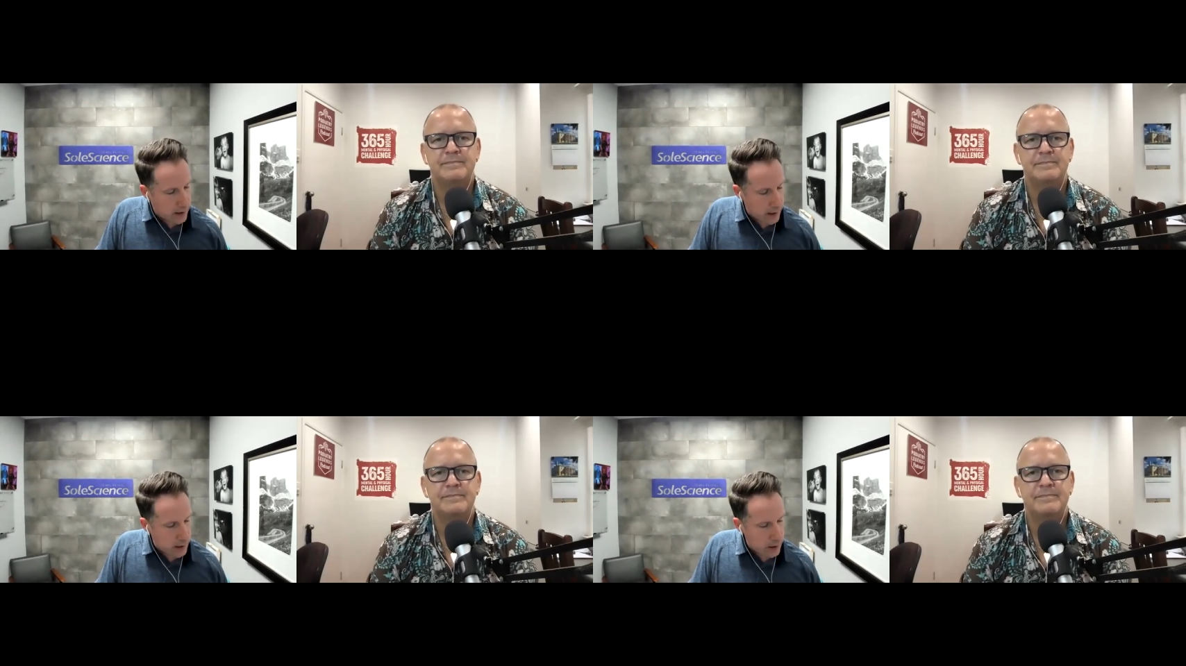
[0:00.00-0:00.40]

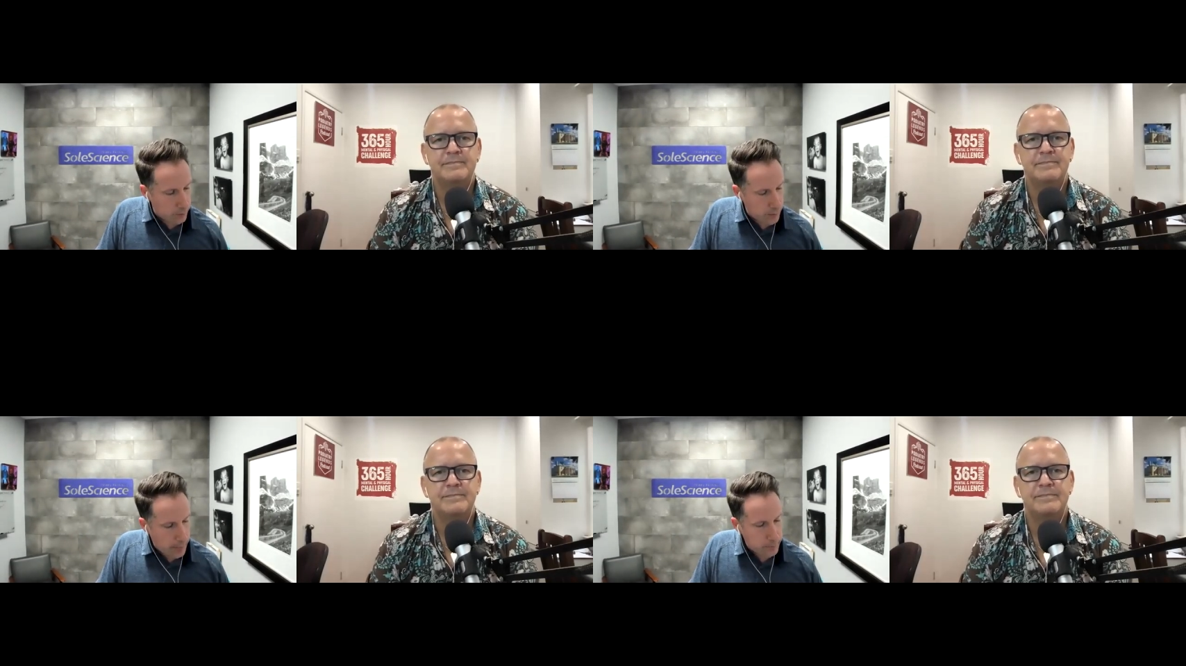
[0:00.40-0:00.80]

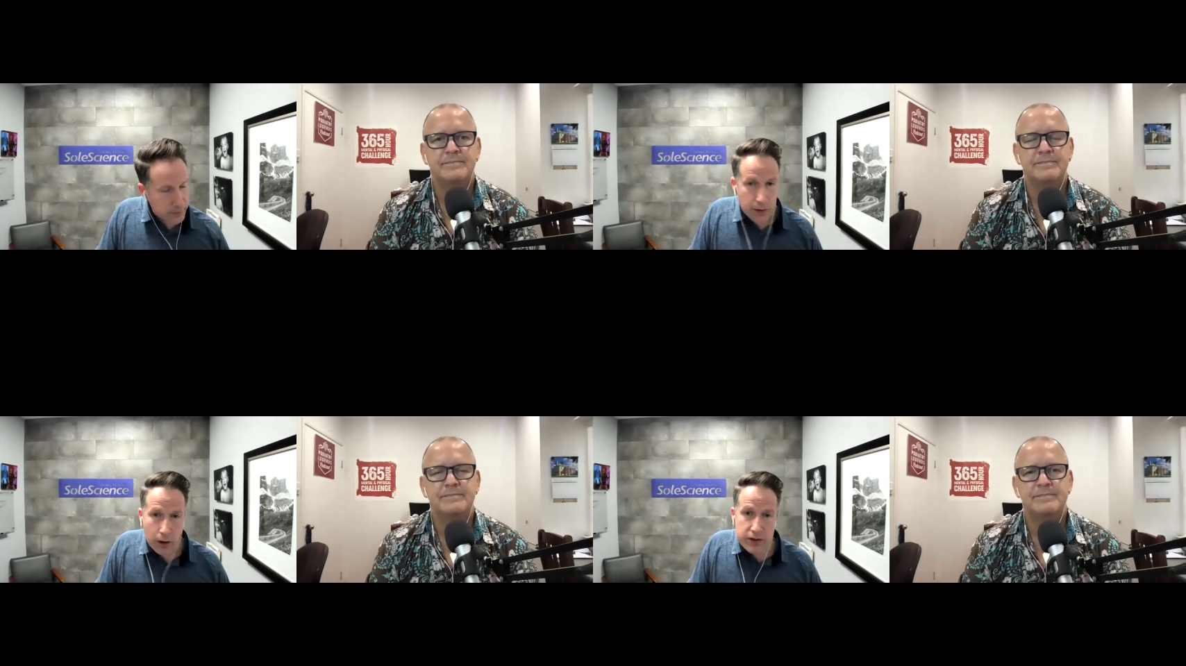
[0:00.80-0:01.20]
Speaker 1: Um,
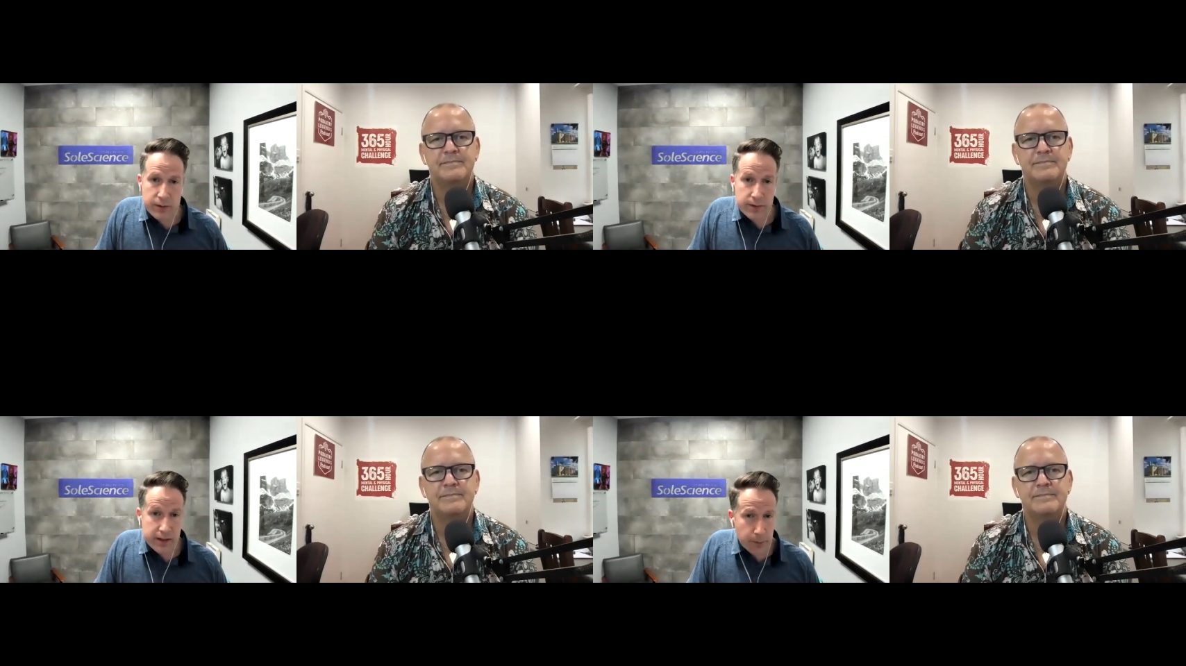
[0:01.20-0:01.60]
but there are
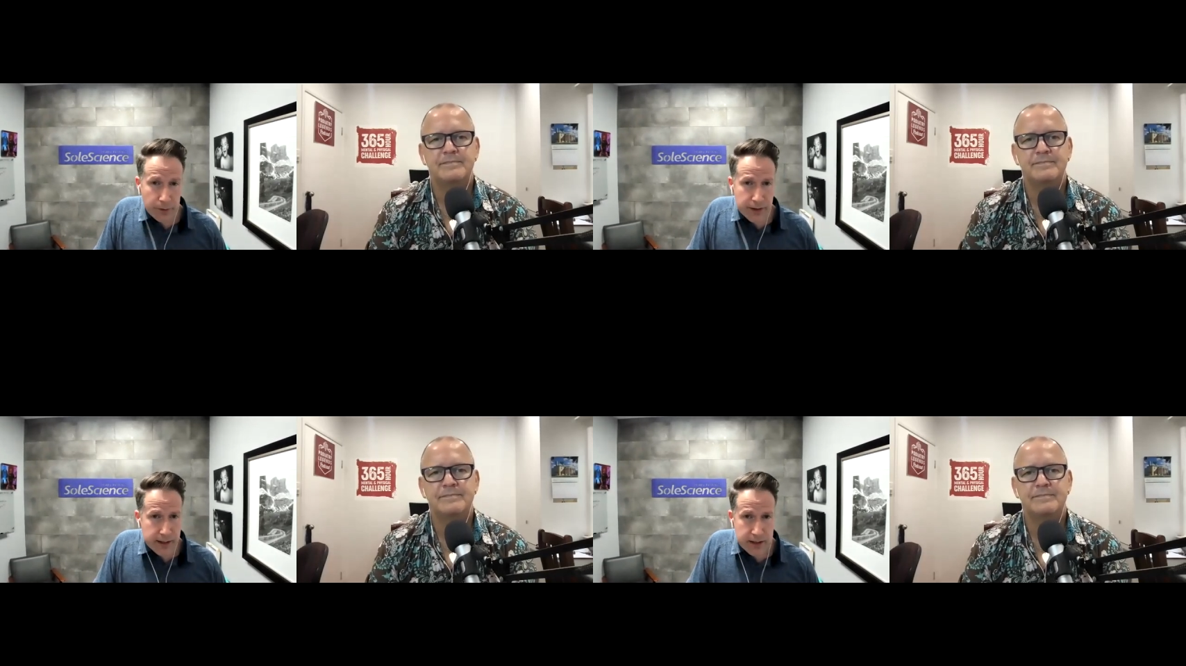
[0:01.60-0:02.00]
some simple
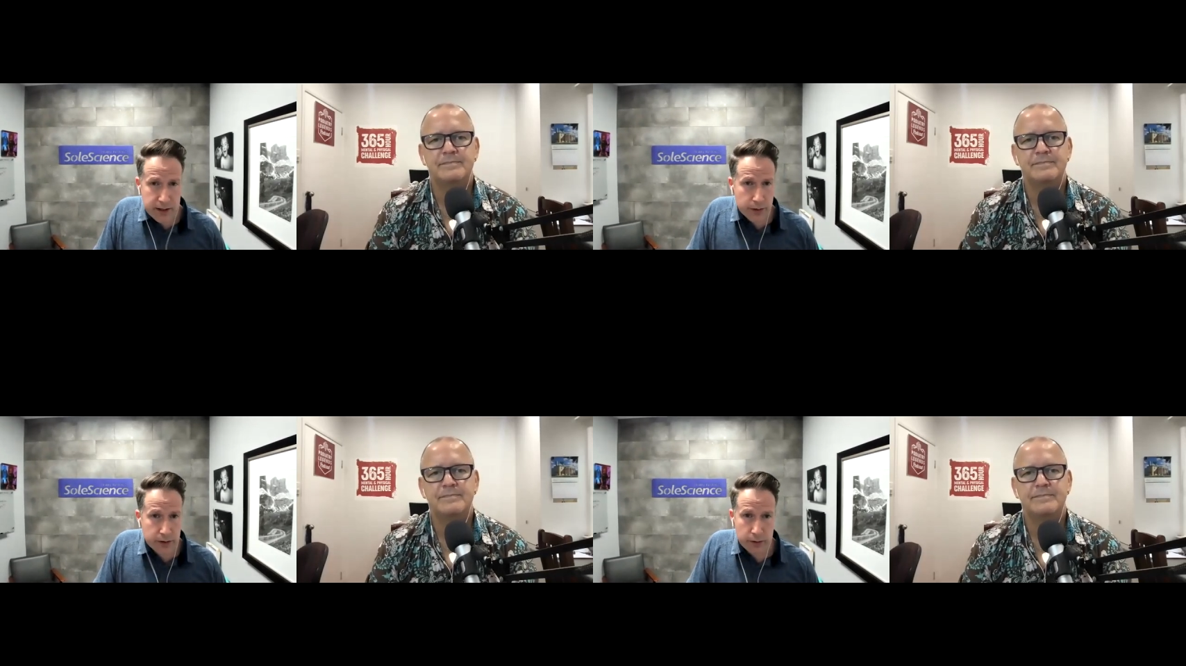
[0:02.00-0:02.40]
things that you can do